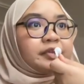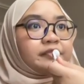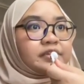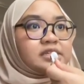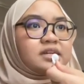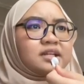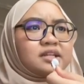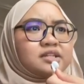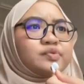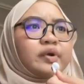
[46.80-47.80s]
Physically
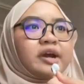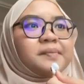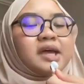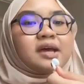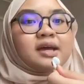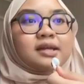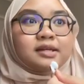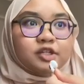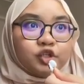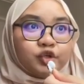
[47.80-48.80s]
described,
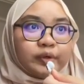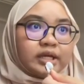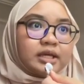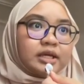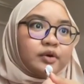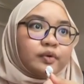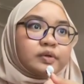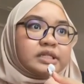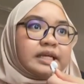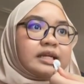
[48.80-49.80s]
the tree
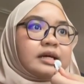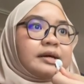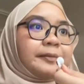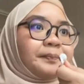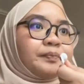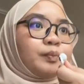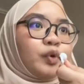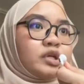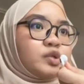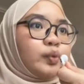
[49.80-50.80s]
grows in a
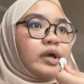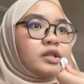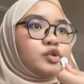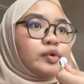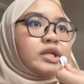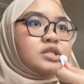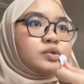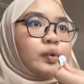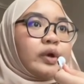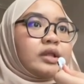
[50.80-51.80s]
moist, well-drained
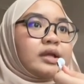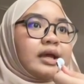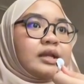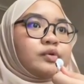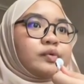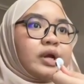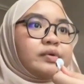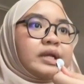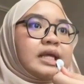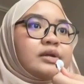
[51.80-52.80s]
soil and
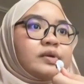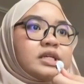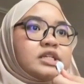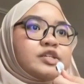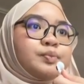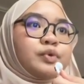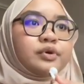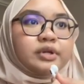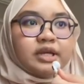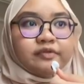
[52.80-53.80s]
rarely reaches
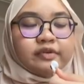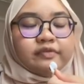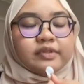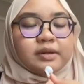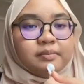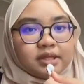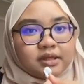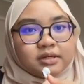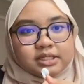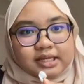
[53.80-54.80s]
more than 15
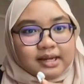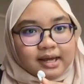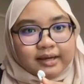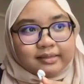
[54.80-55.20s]
meters in height.